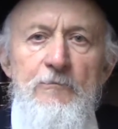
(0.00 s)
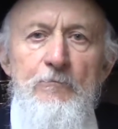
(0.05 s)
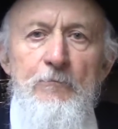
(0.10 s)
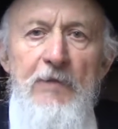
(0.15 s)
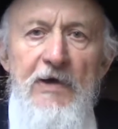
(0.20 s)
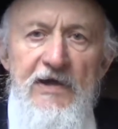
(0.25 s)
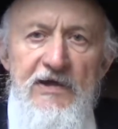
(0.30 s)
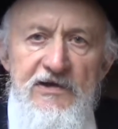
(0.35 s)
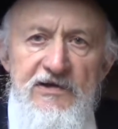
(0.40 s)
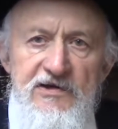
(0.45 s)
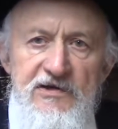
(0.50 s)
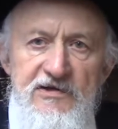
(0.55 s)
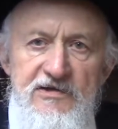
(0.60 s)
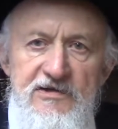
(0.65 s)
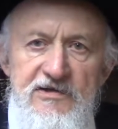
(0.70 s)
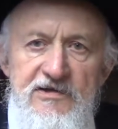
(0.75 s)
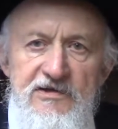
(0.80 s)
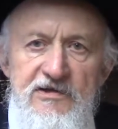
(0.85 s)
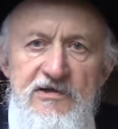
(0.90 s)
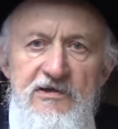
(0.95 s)

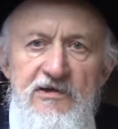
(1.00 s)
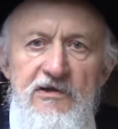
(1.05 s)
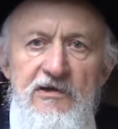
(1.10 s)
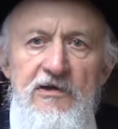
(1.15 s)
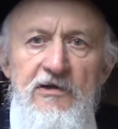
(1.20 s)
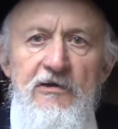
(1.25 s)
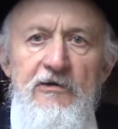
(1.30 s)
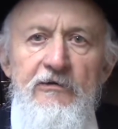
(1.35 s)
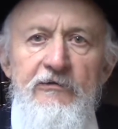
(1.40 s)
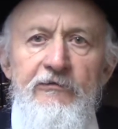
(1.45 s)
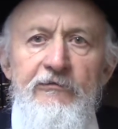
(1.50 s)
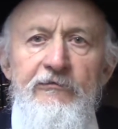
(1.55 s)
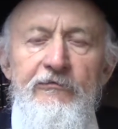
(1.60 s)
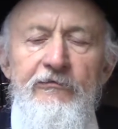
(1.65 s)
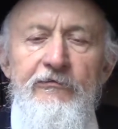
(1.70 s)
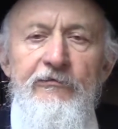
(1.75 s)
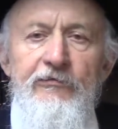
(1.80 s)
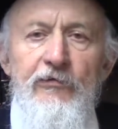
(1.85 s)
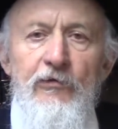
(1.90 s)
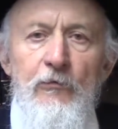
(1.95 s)
pages
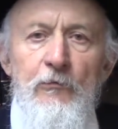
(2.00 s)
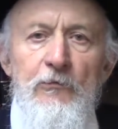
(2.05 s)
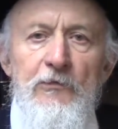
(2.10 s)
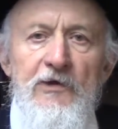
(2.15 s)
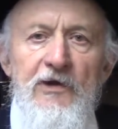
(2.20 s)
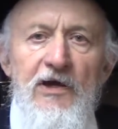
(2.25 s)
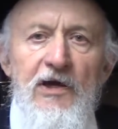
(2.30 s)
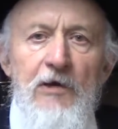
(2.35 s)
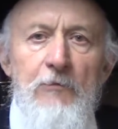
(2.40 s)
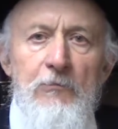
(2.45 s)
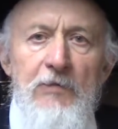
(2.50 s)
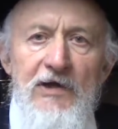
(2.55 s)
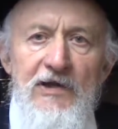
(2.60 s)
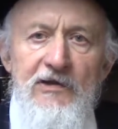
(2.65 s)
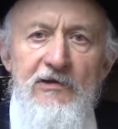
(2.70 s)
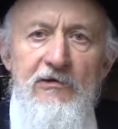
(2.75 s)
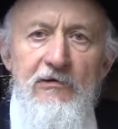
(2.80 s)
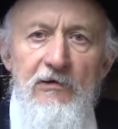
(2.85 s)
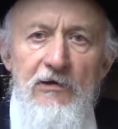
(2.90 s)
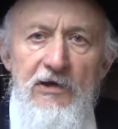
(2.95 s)
from the
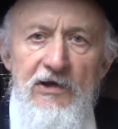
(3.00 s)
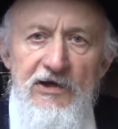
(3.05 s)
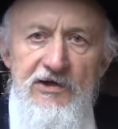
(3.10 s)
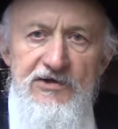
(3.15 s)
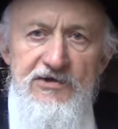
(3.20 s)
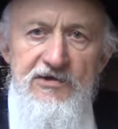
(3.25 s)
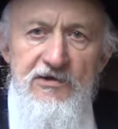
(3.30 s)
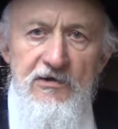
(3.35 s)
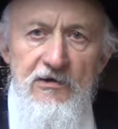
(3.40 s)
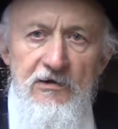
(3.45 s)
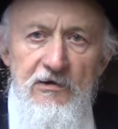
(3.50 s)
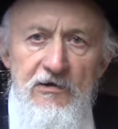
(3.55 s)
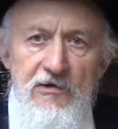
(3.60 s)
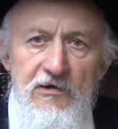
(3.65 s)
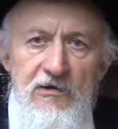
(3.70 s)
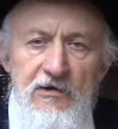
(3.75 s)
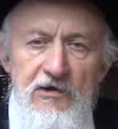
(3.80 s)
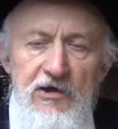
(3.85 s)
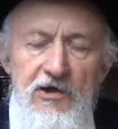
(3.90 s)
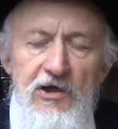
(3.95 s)
Chabad collection
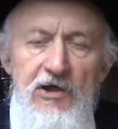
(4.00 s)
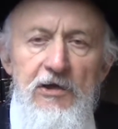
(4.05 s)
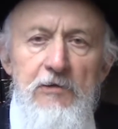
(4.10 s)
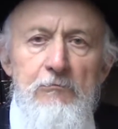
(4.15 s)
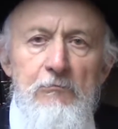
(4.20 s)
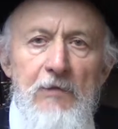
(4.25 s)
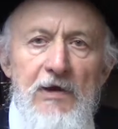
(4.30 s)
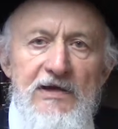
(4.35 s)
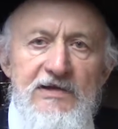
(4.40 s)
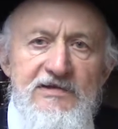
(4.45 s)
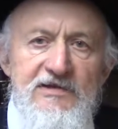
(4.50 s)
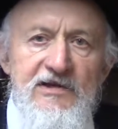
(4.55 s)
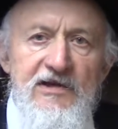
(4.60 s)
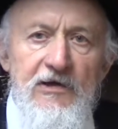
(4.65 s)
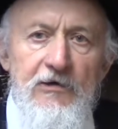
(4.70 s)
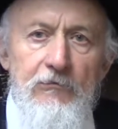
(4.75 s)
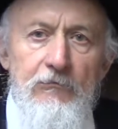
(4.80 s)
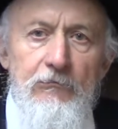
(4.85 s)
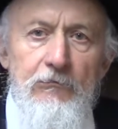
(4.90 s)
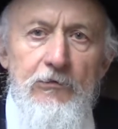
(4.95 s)
in
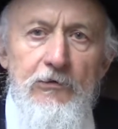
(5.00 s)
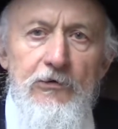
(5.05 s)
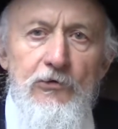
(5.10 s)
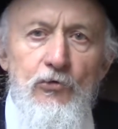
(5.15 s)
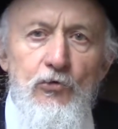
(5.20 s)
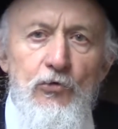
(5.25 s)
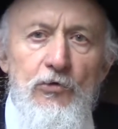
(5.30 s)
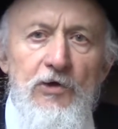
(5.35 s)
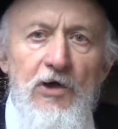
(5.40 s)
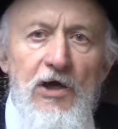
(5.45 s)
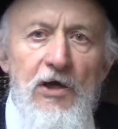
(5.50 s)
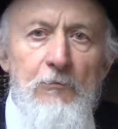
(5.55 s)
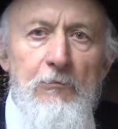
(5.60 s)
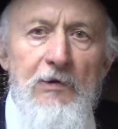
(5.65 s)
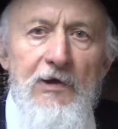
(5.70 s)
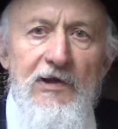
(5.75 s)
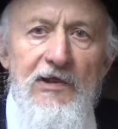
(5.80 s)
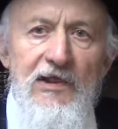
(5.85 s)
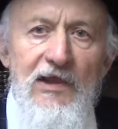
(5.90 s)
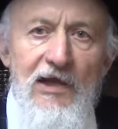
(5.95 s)
Moscow to the
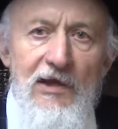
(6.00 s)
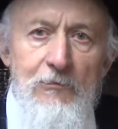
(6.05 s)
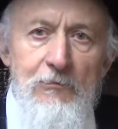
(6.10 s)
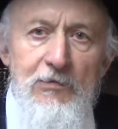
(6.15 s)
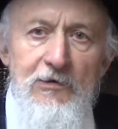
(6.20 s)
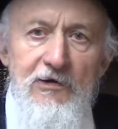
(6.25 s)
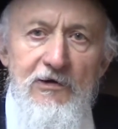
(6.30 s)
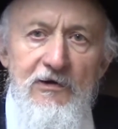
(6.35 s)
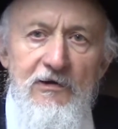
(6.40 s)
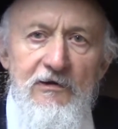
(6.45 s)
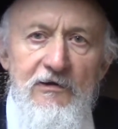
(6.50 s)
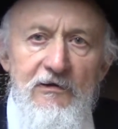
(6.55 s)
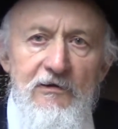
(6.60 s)
Chabad Library?